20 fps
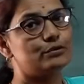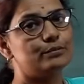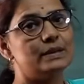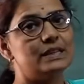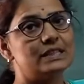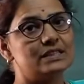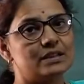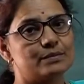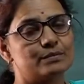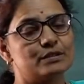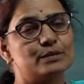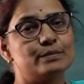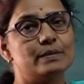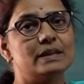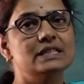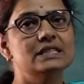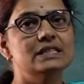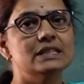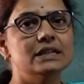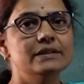be
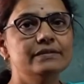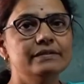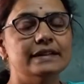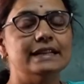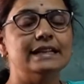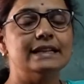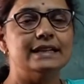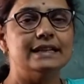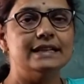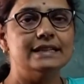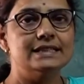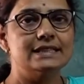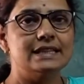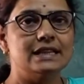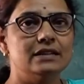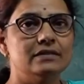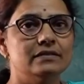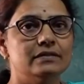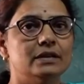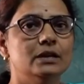subspace if it
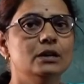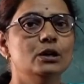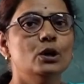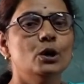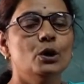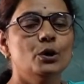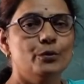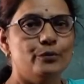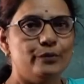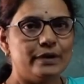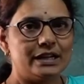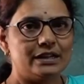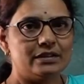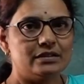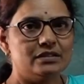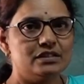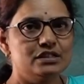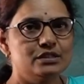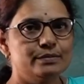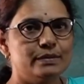itself a
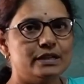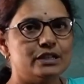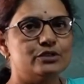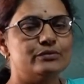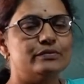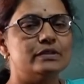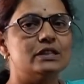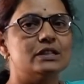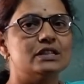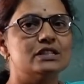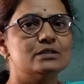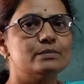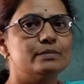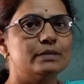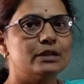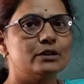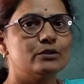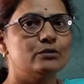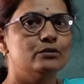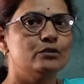vector space with
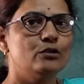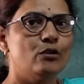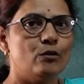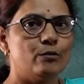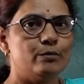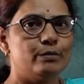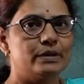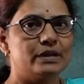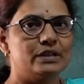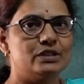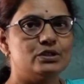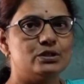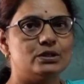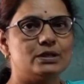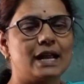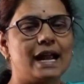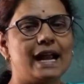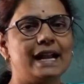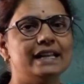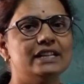respect to the operation
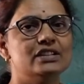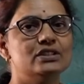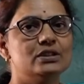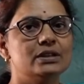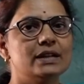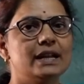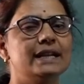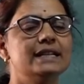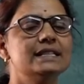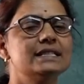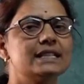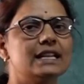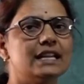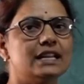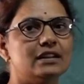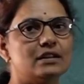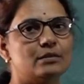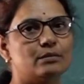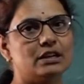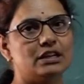addition and
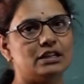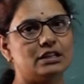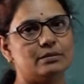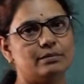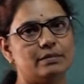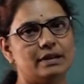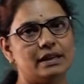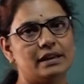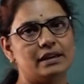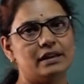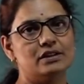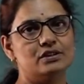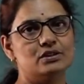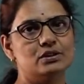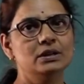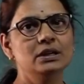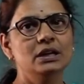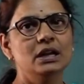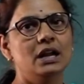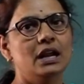scalar
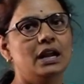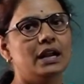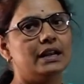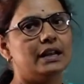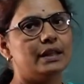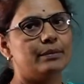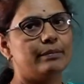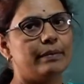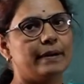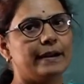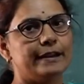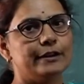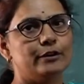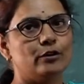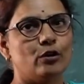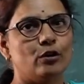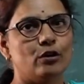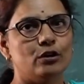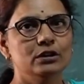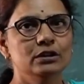multiplication defined
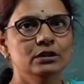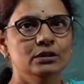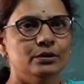on